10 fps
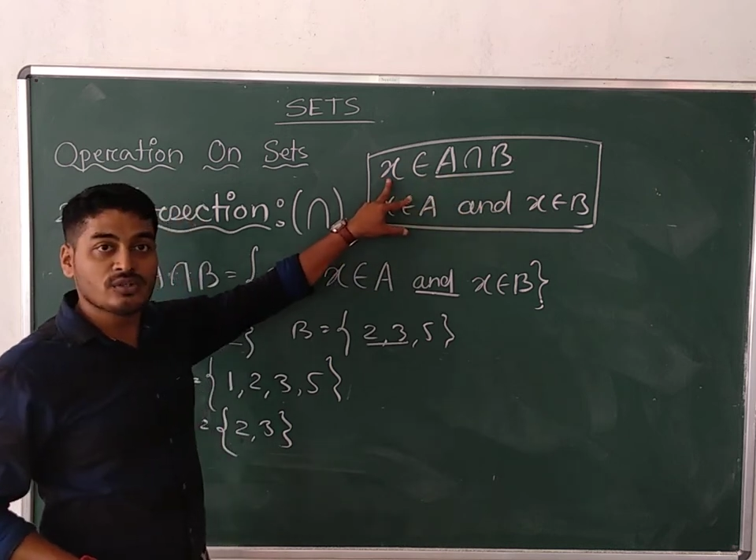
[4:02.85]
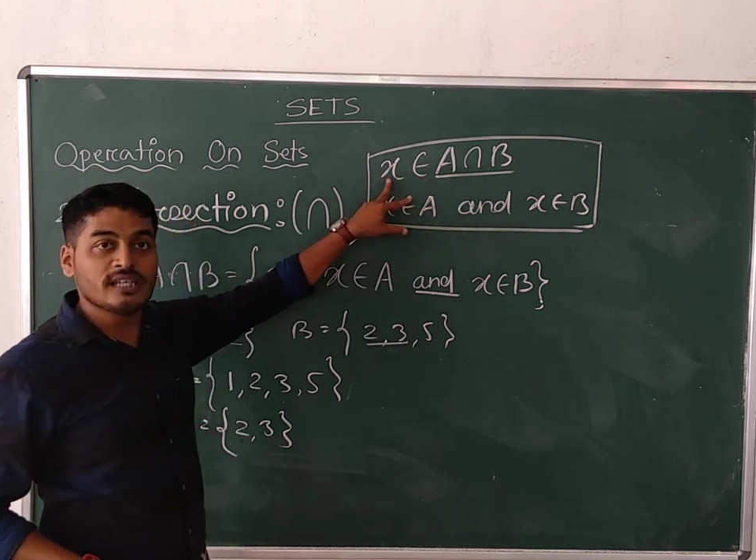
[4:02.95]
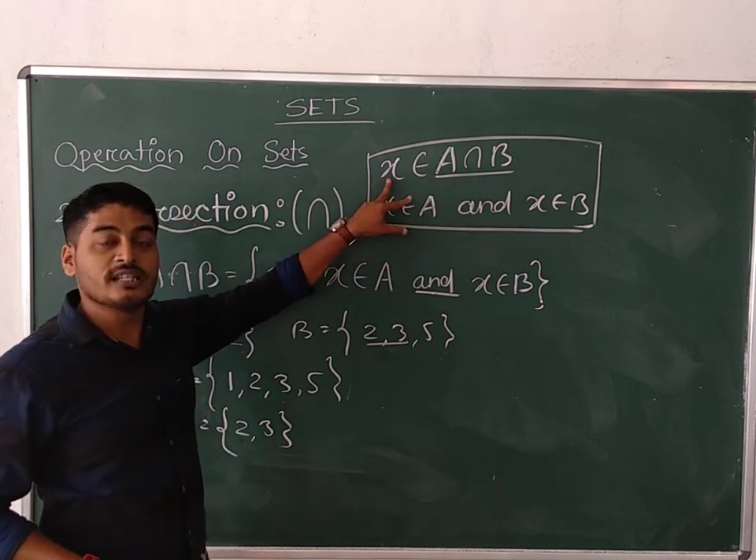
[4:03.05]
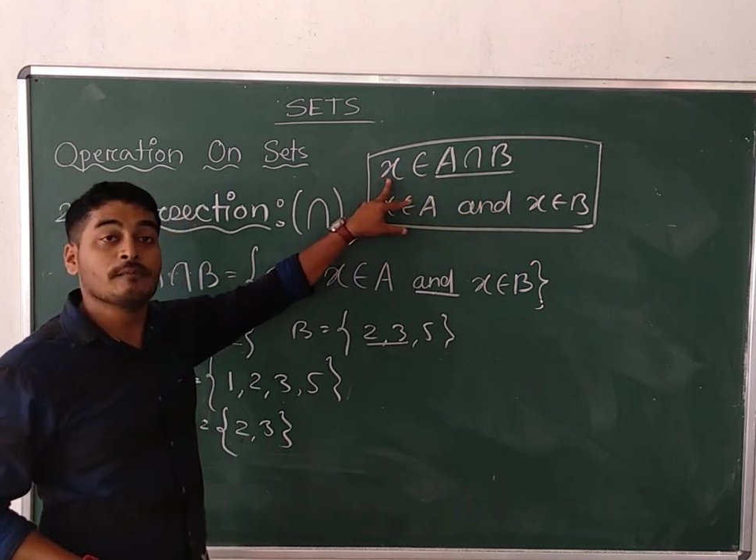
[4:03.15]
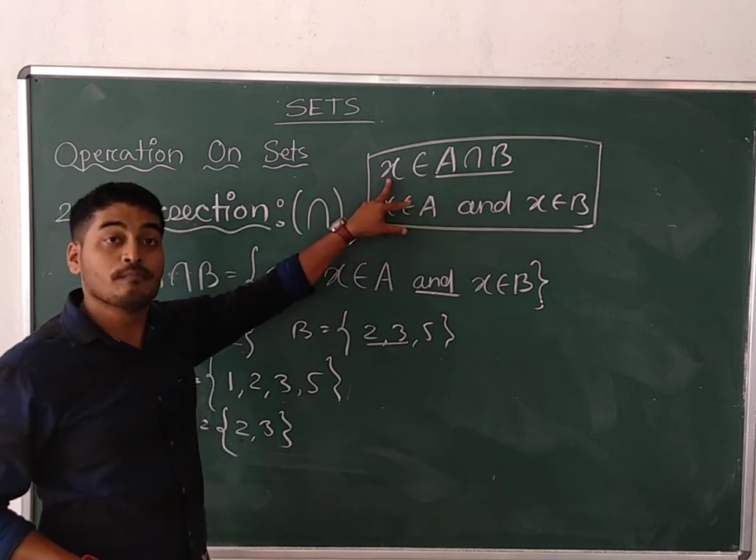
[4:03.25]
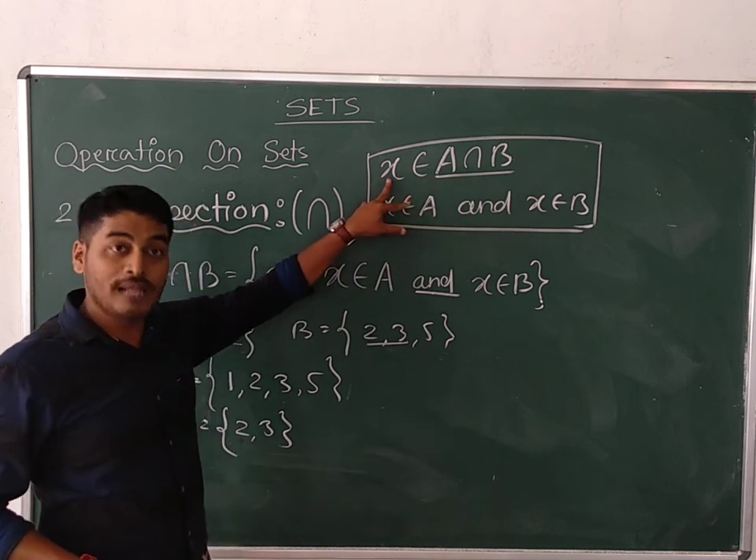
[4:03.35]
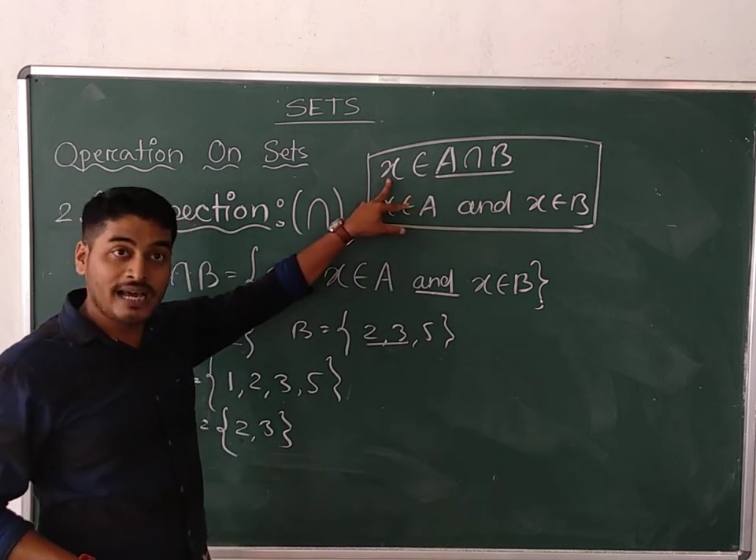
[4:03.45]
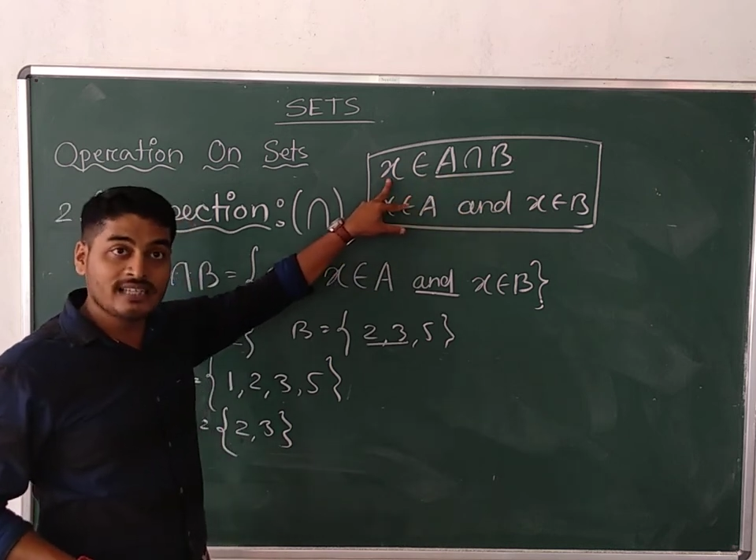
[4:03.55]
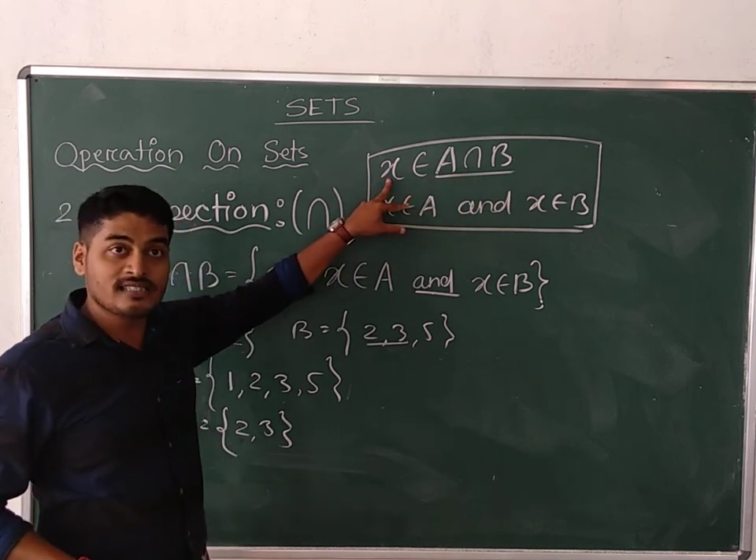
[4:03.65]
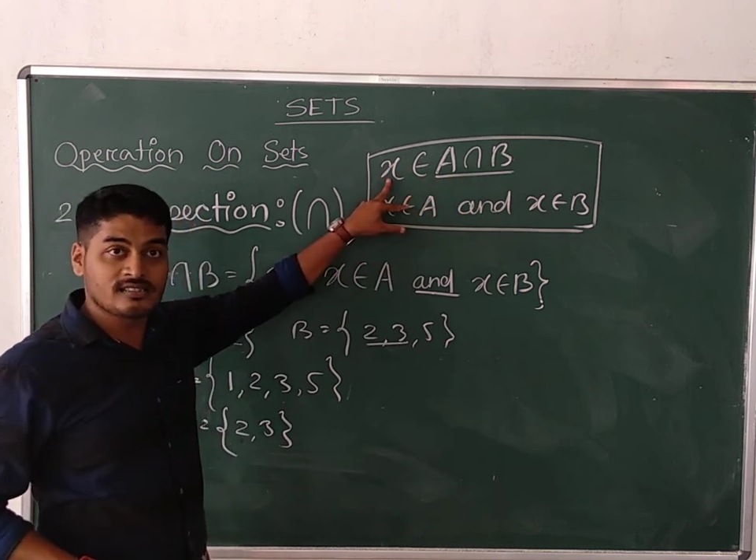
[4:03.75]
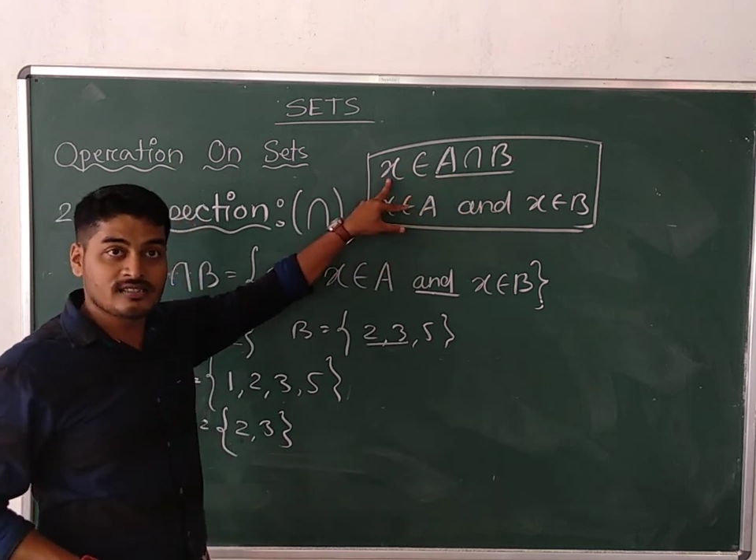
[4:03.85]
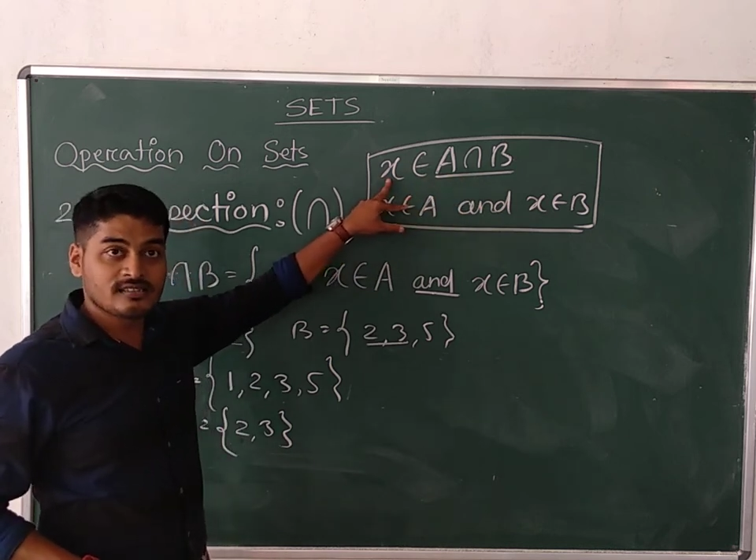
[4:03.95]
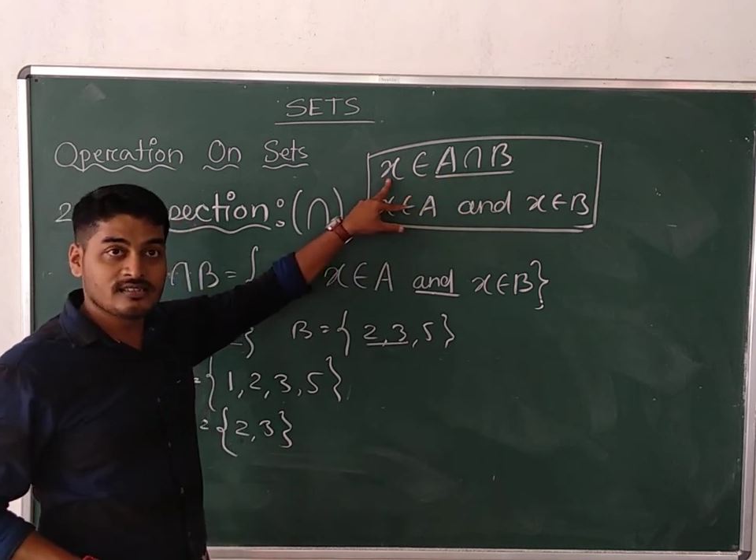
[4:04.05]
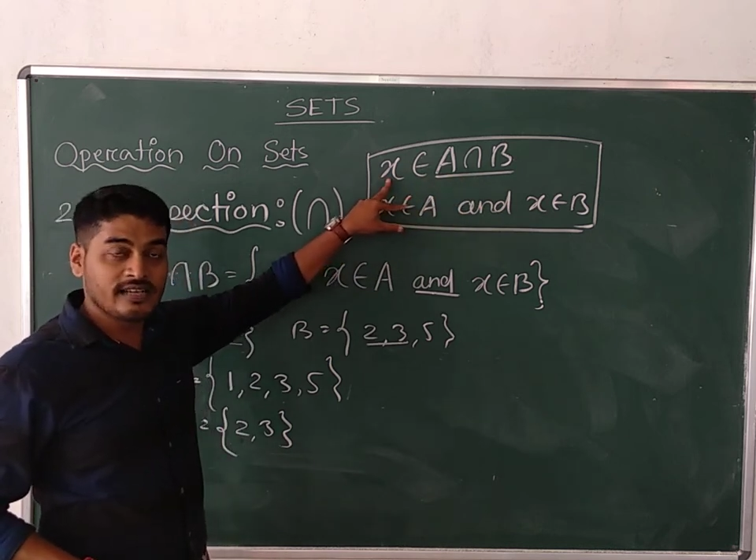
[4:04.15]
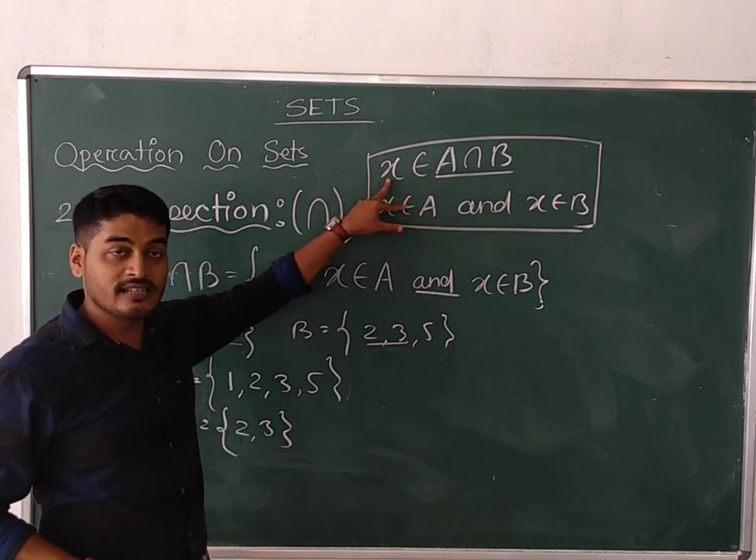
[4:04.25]
it implies
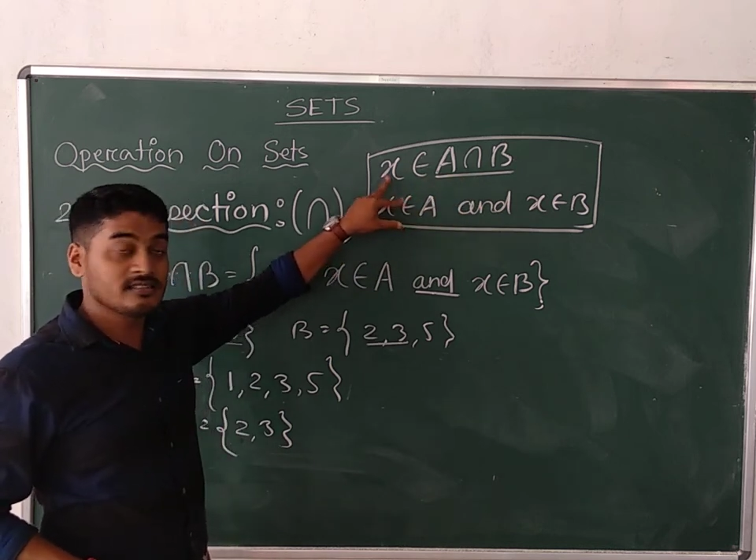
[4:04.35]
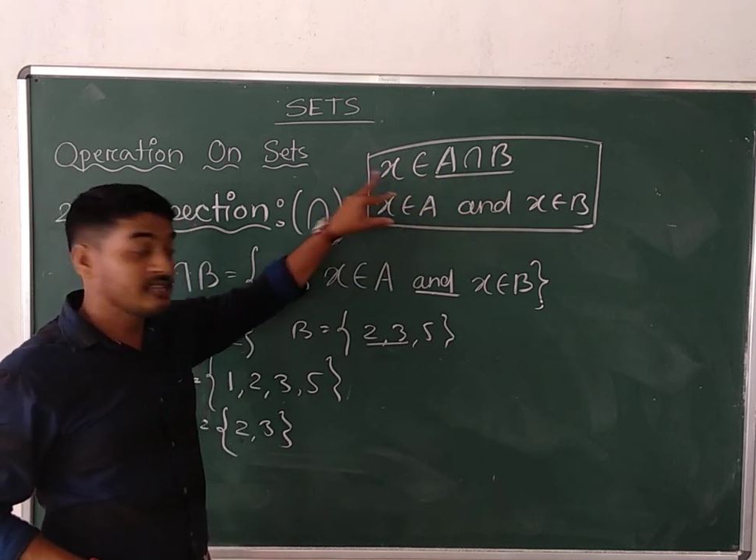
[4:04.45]
that